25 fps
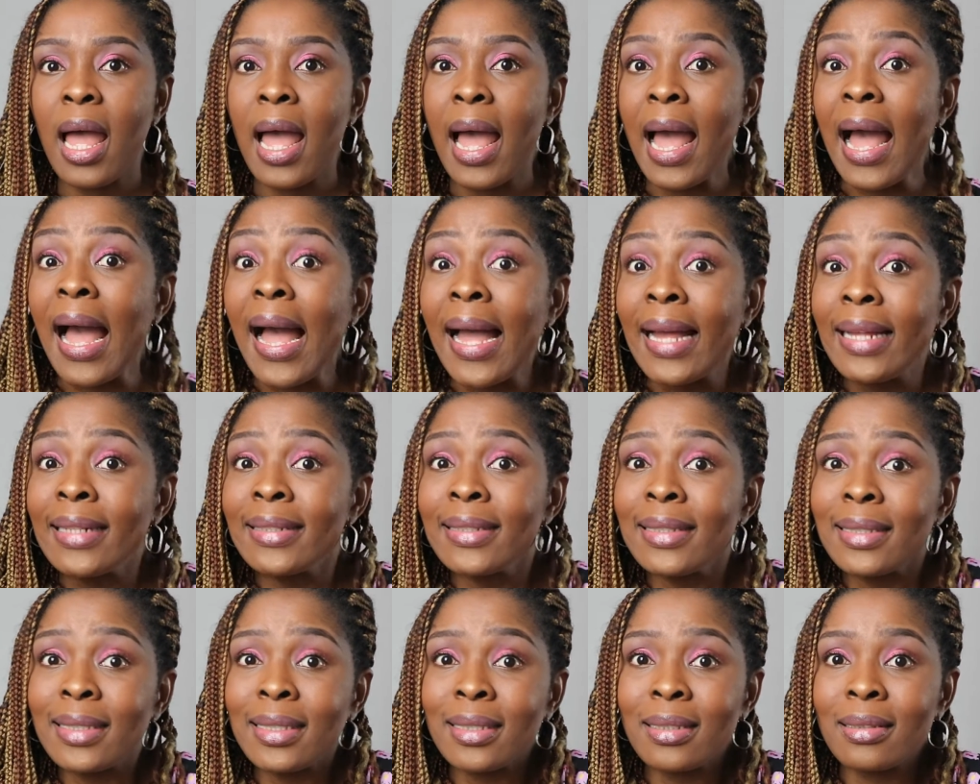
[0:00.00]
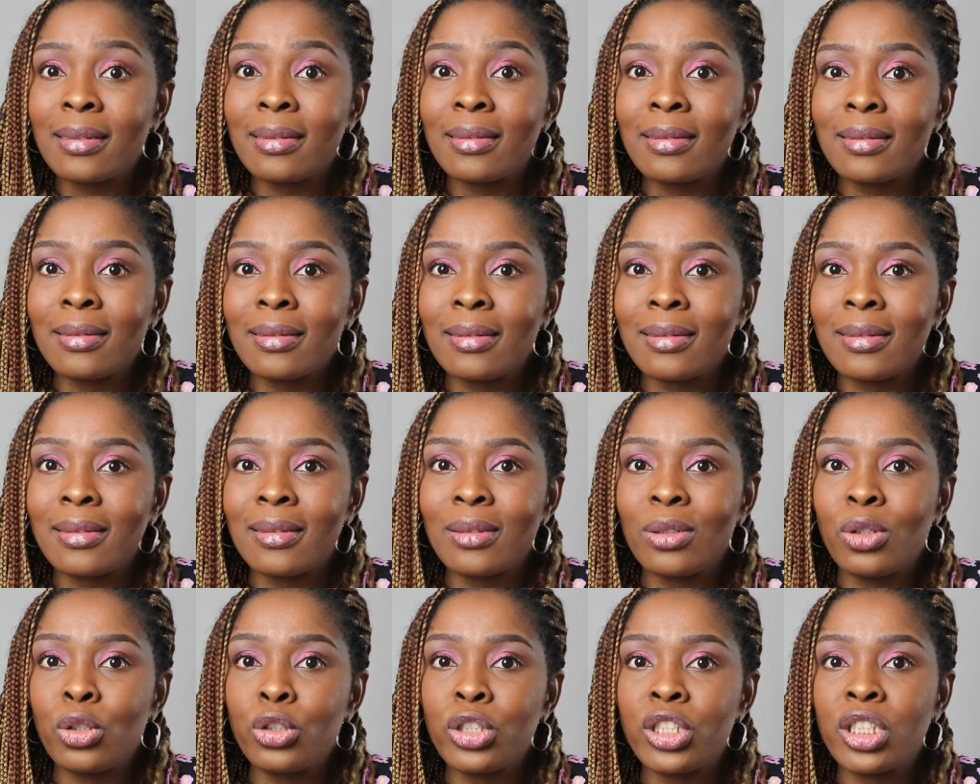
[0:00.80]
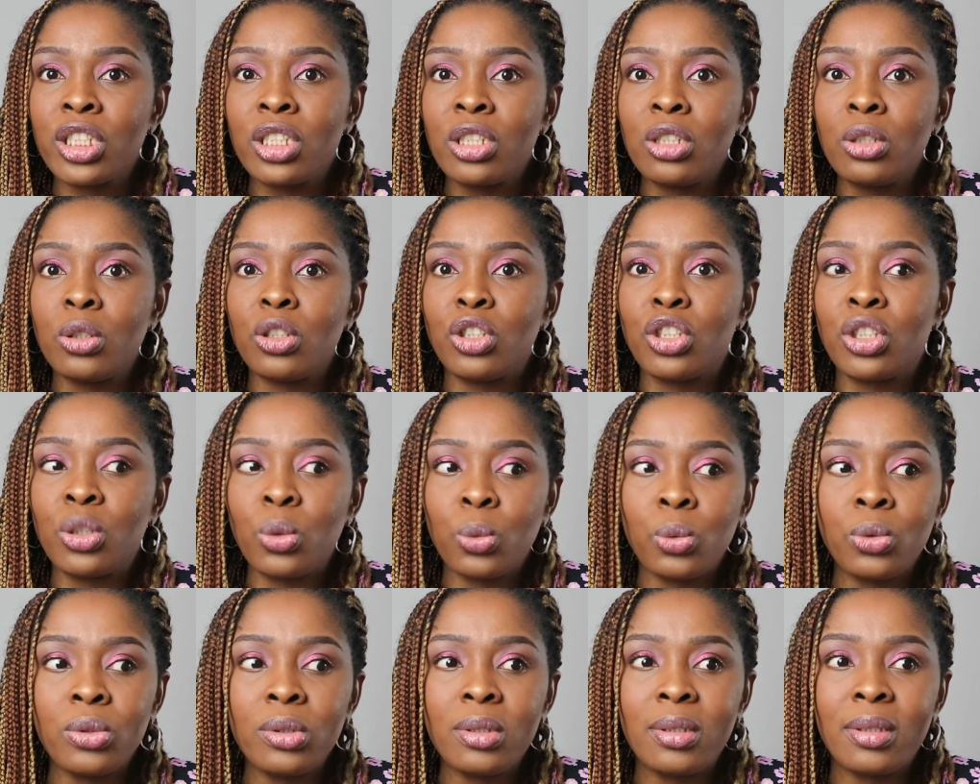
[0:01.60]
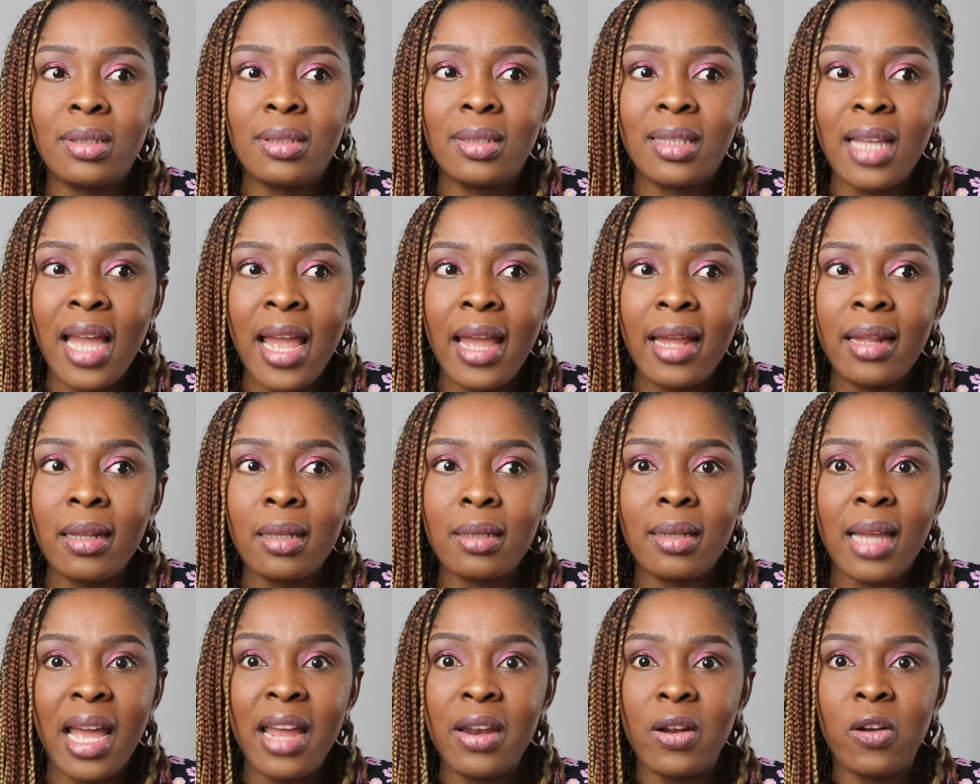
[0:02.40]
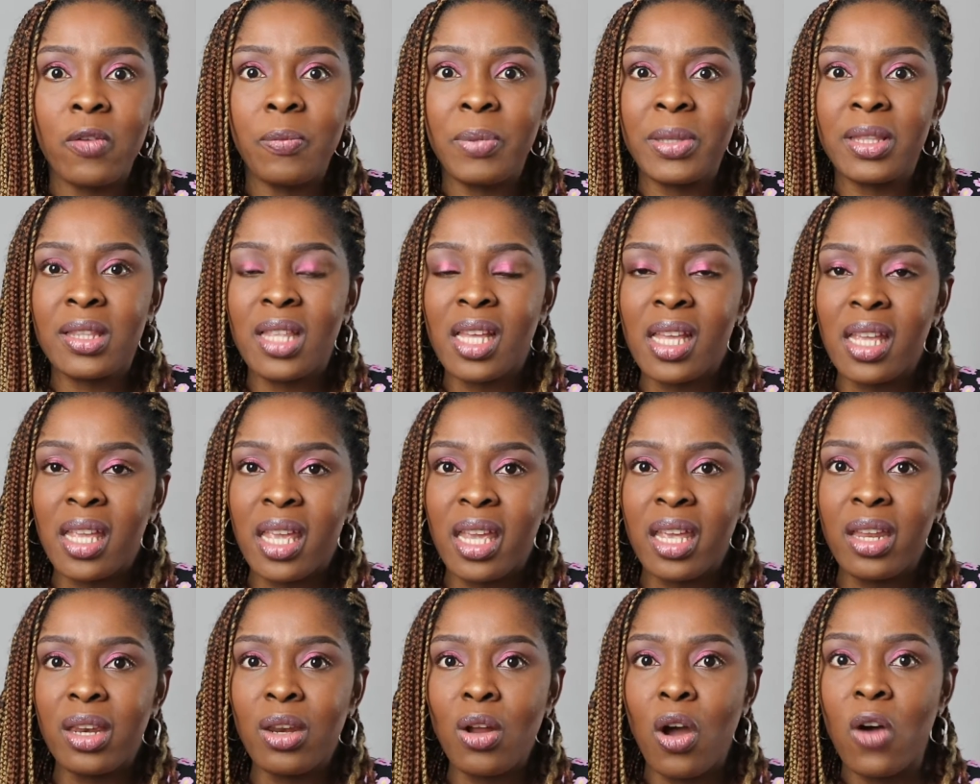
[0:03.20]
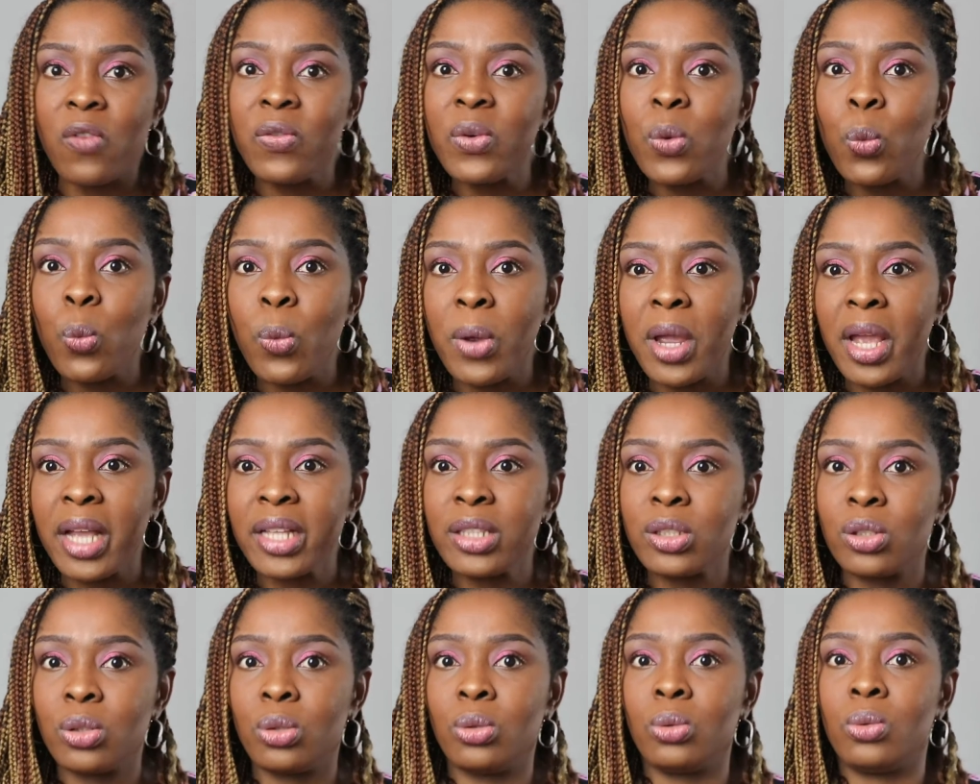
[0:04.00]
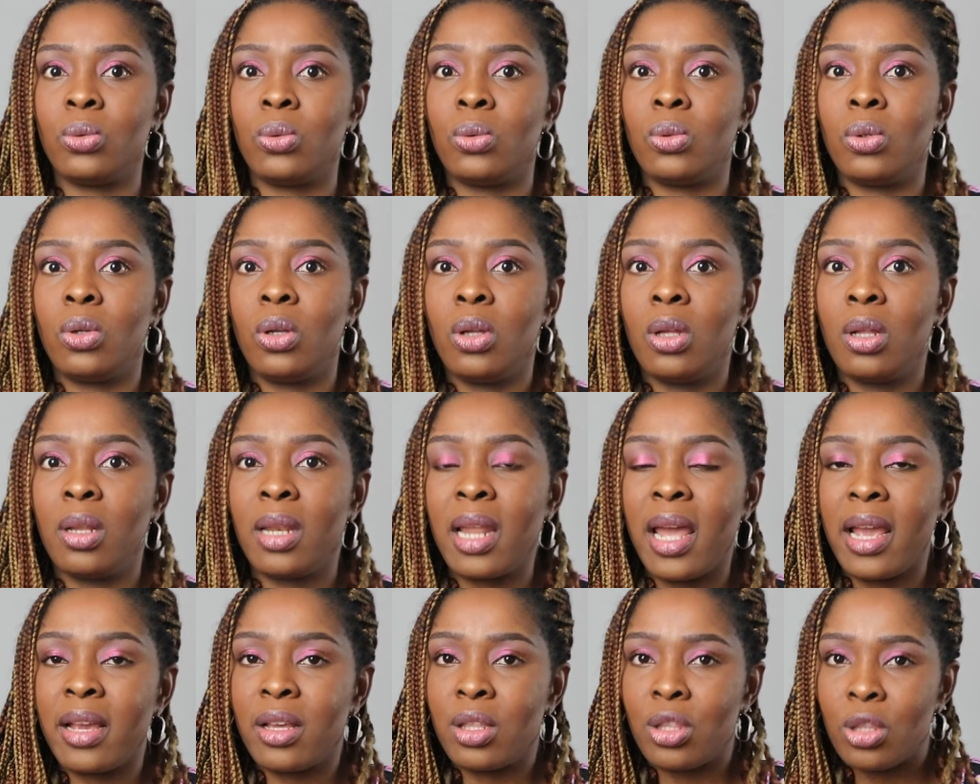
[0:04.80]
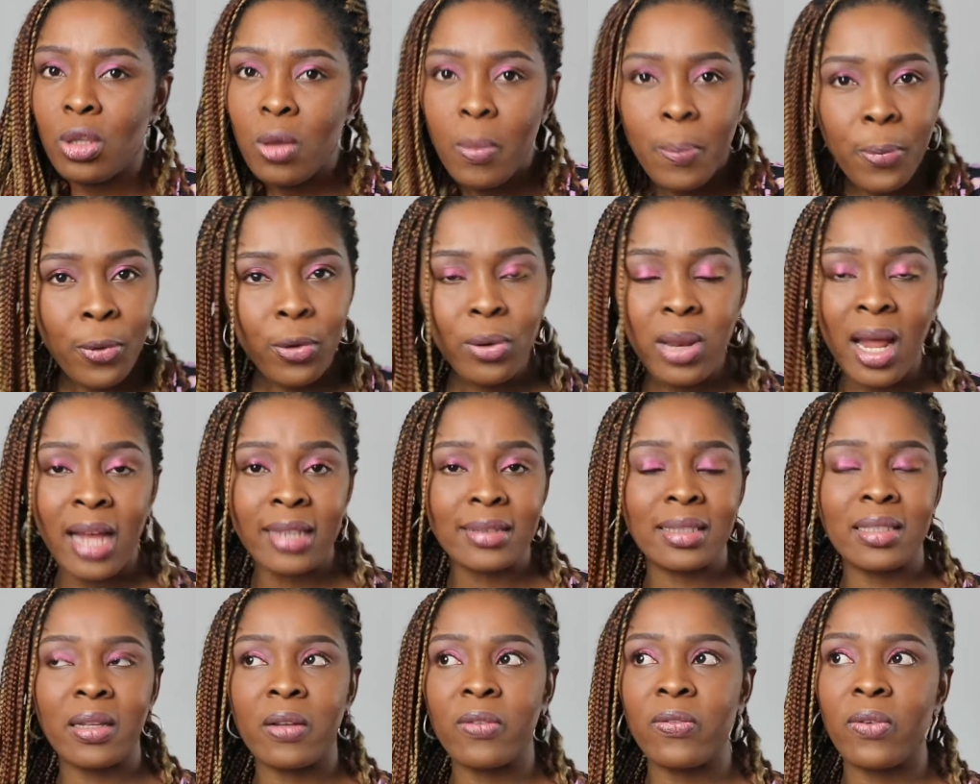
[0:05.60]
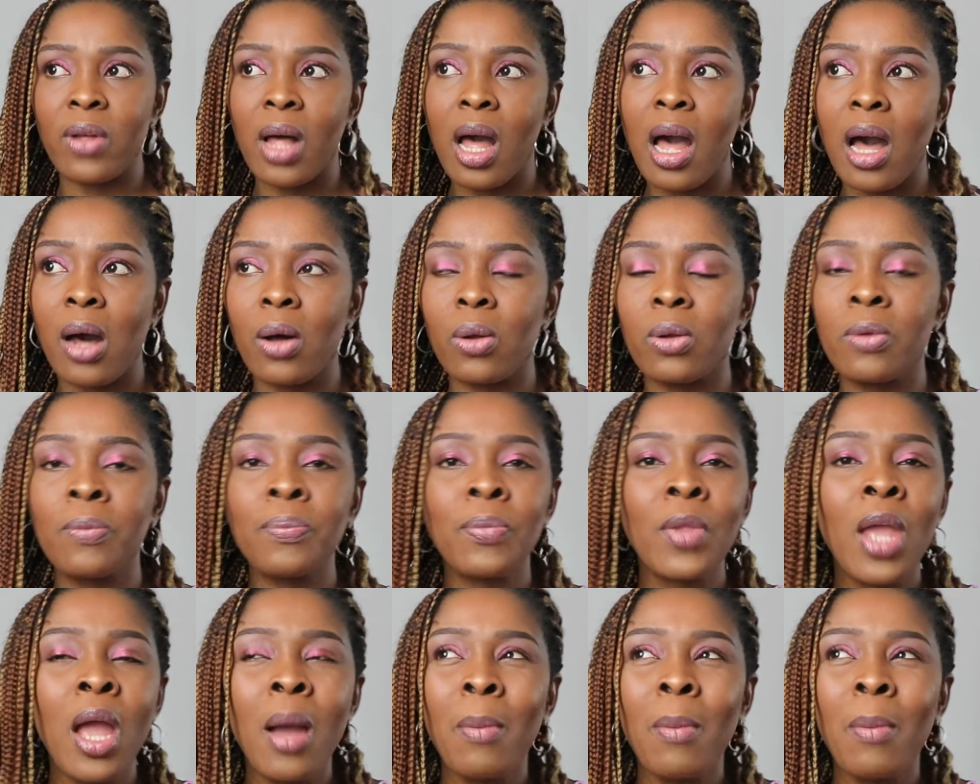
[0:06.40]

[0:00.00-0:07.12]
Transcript: and she would then kind of be thinking of a way to like pull herself out.